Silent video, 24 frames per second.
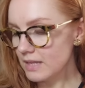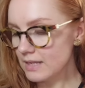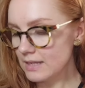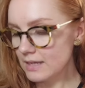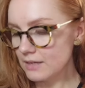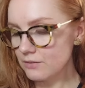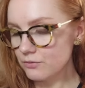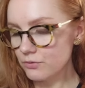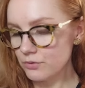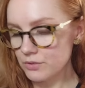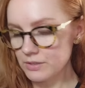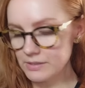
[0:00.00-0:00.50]

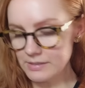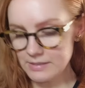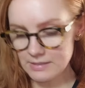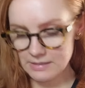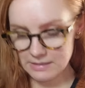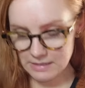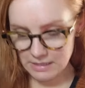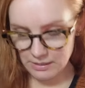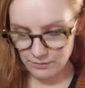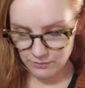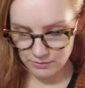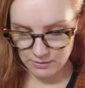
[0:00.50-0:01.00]
like for the
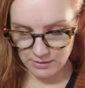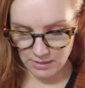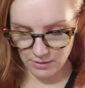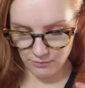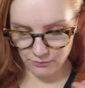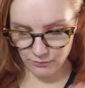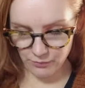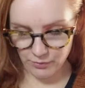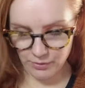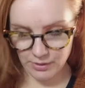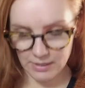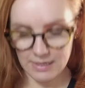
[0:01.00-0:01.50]
sleeves
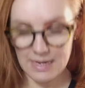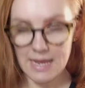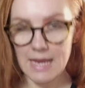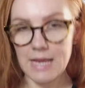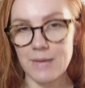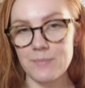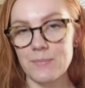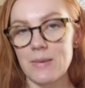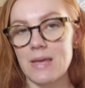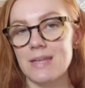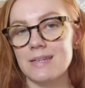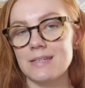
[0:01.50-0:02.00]
and for the
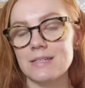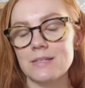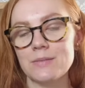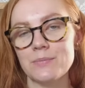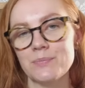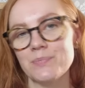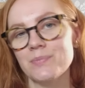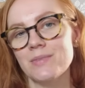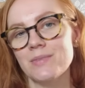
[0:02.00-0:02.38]
neckband.